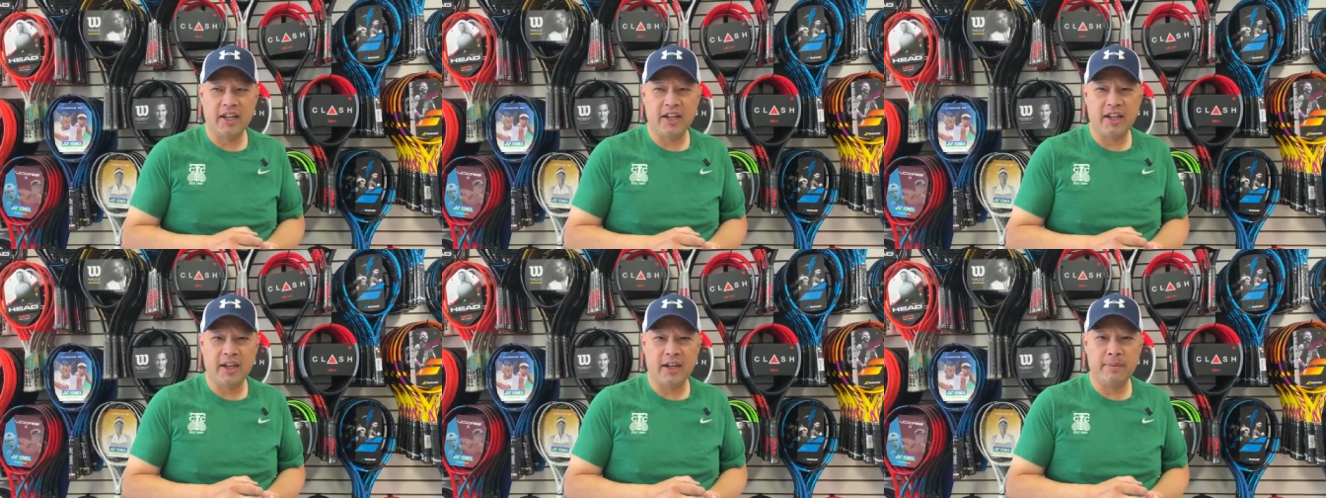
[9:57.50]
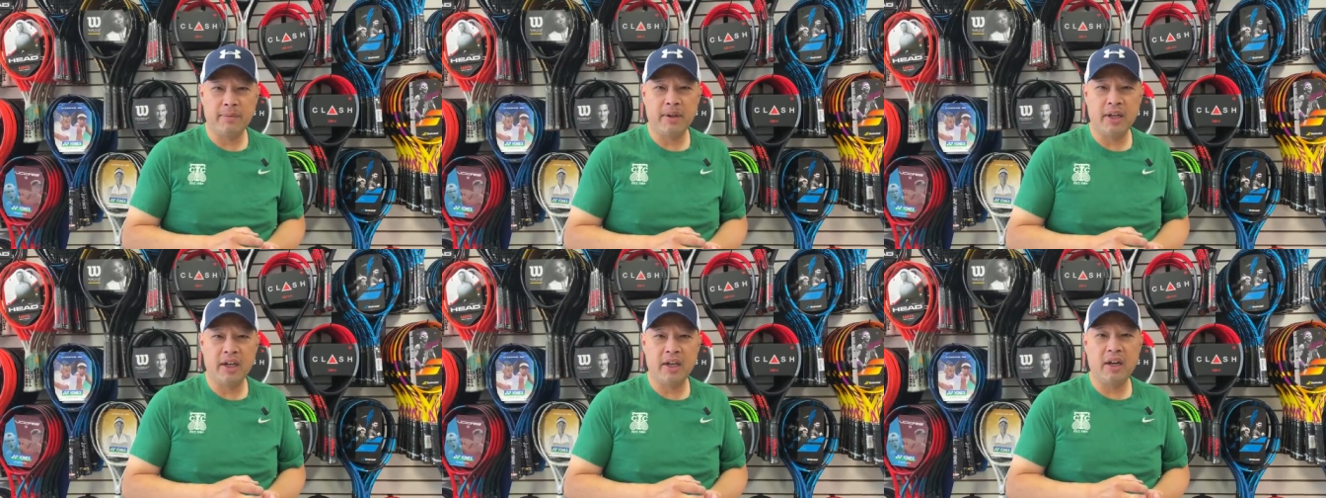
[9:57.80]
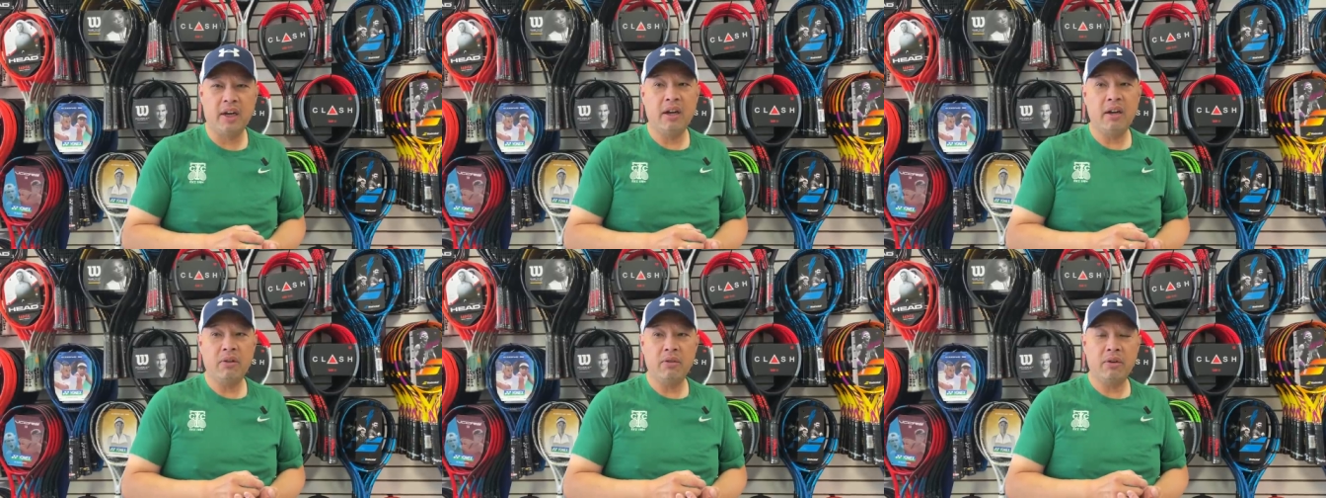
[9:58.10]
I'm like,
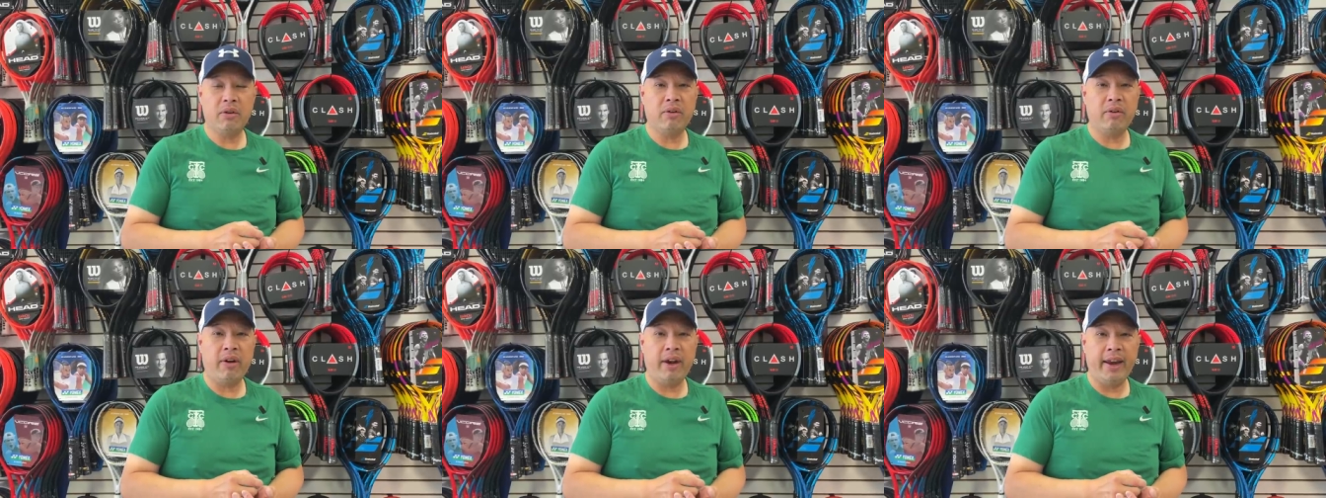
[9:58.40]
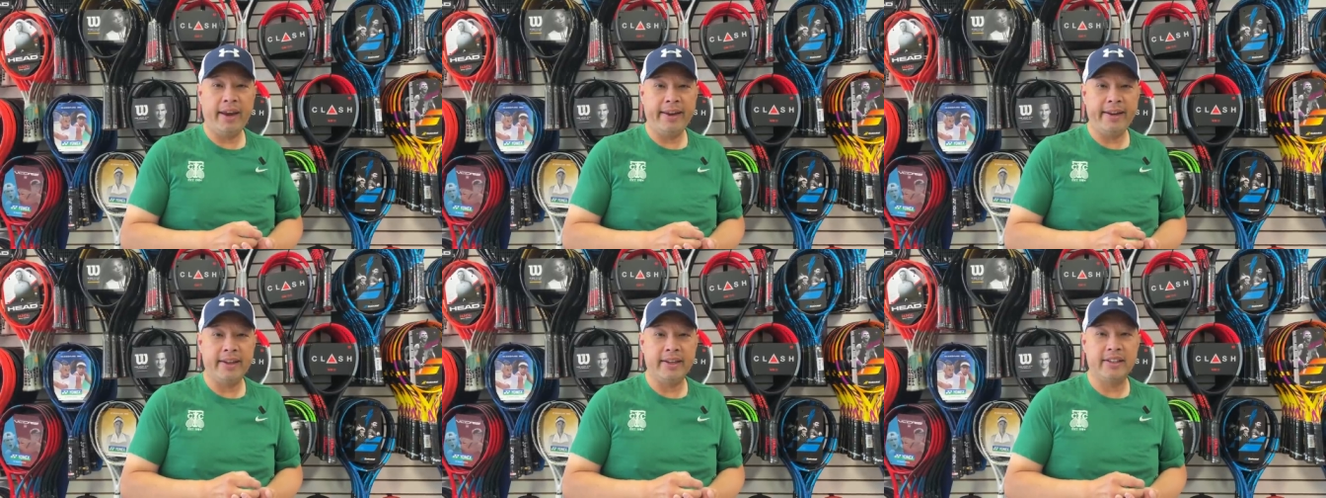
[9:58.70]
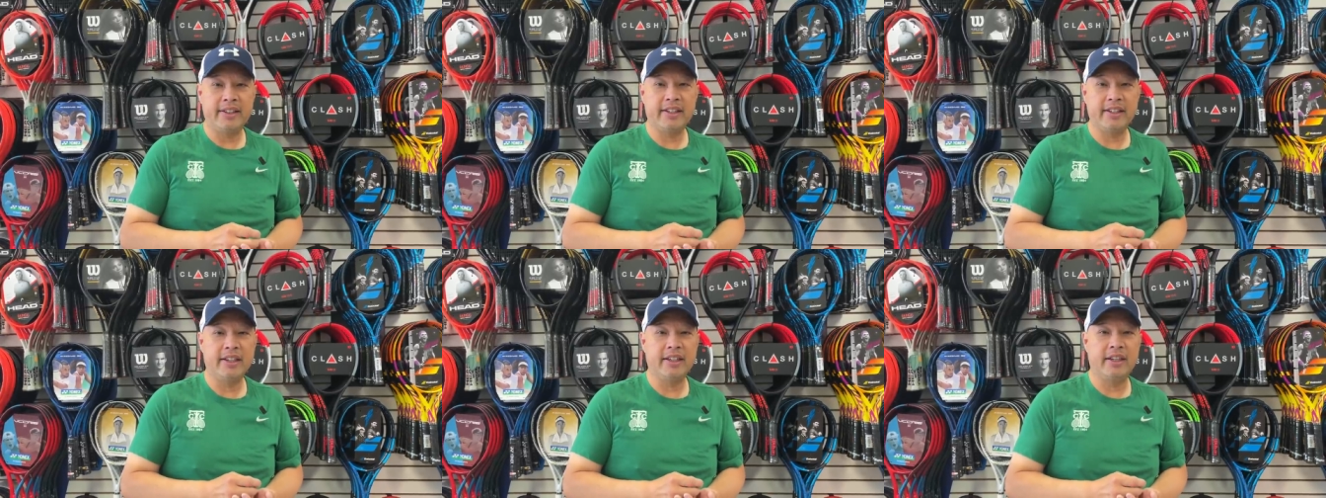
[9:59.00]
oh, great.
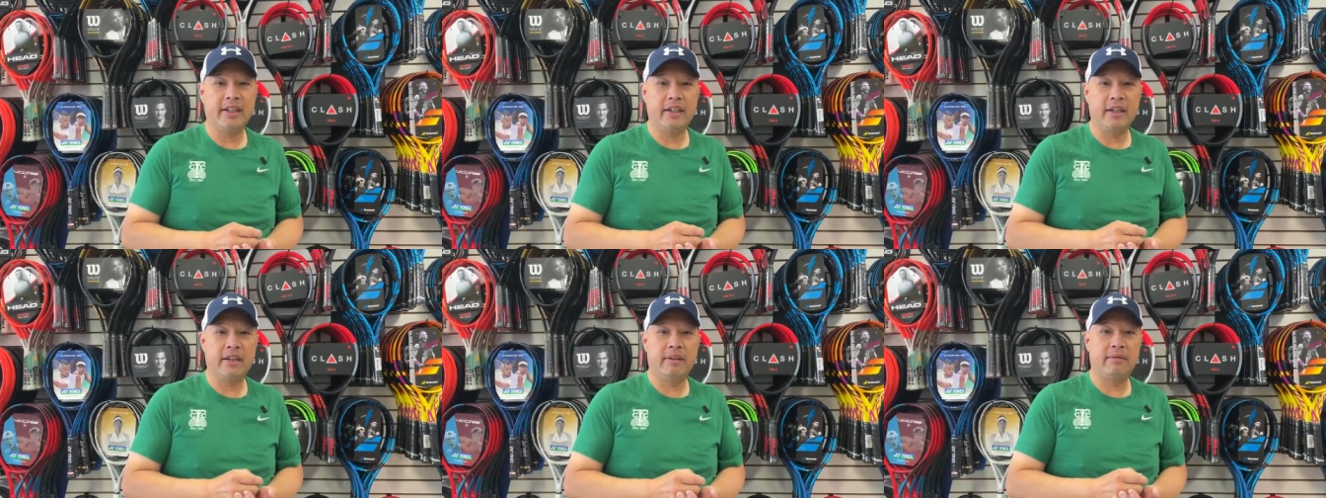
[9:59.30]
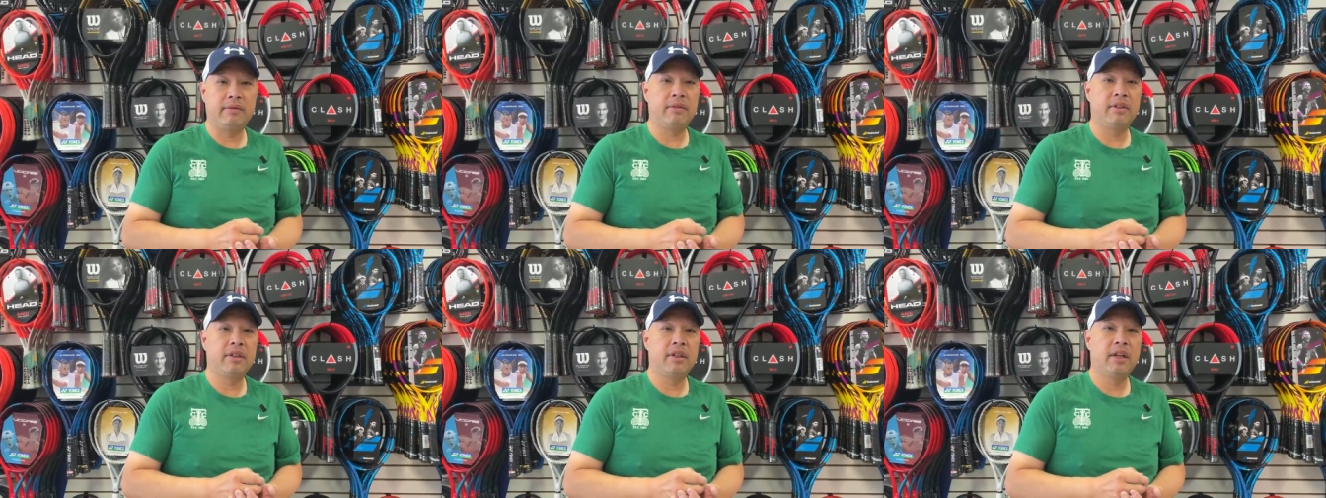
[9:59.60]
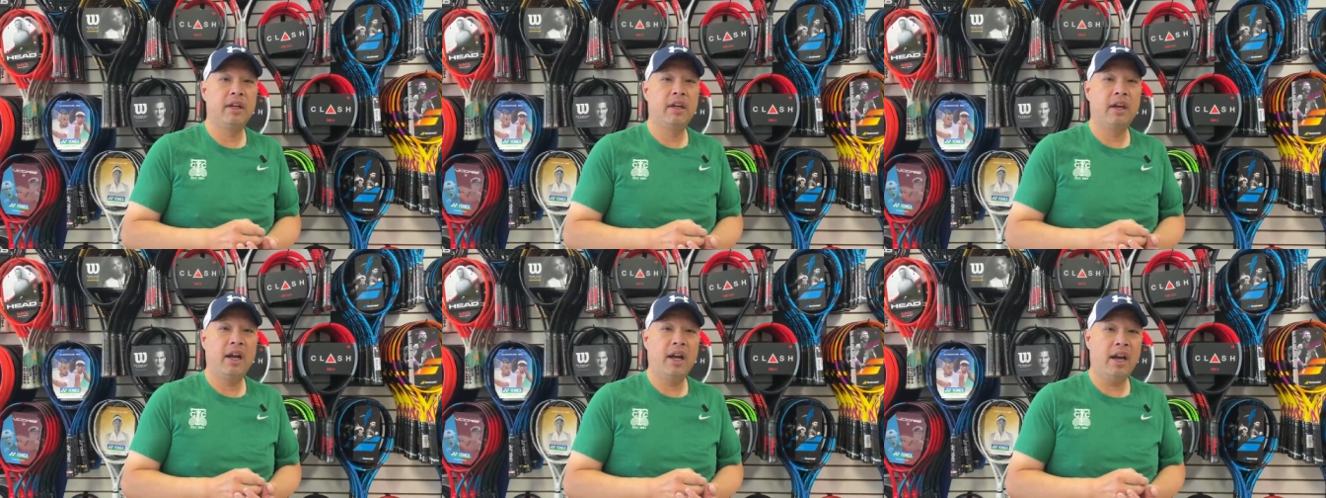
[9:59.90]
Um,
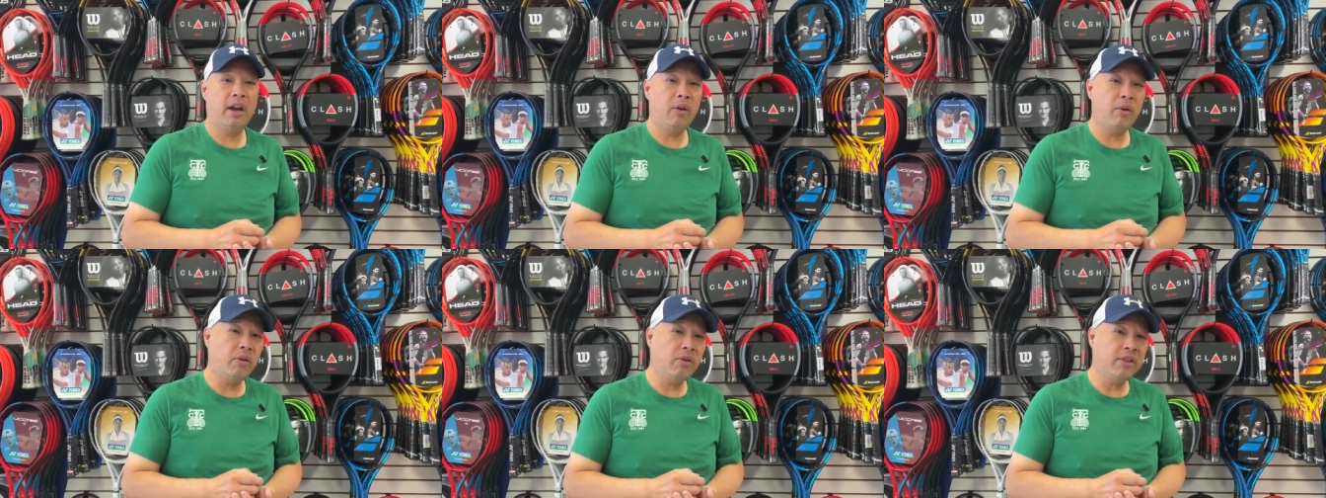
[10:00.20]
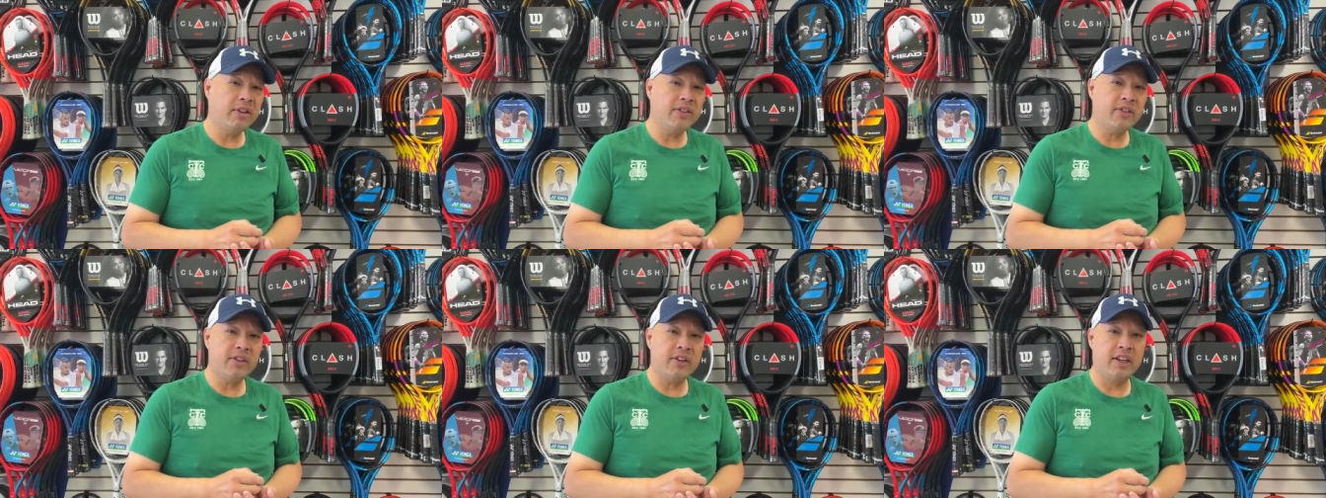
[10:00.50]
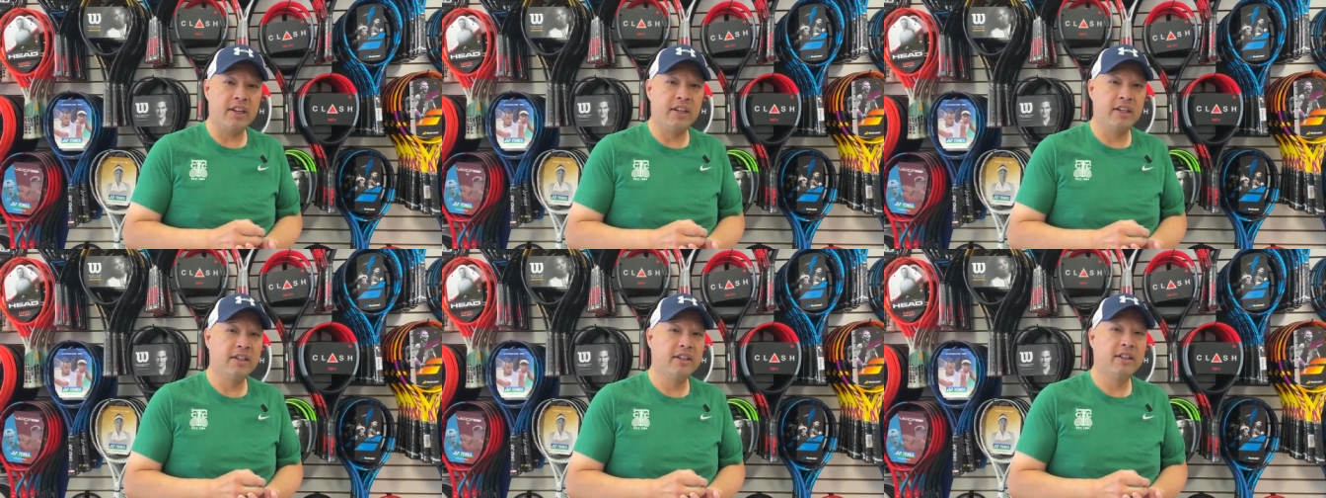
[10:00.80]
how old is
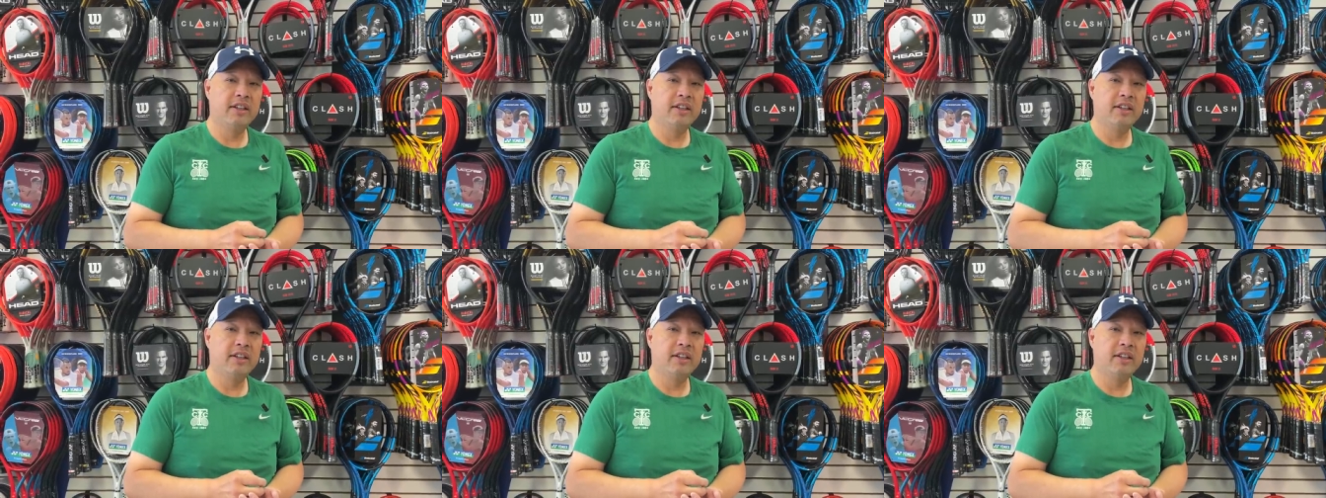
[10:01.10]
he?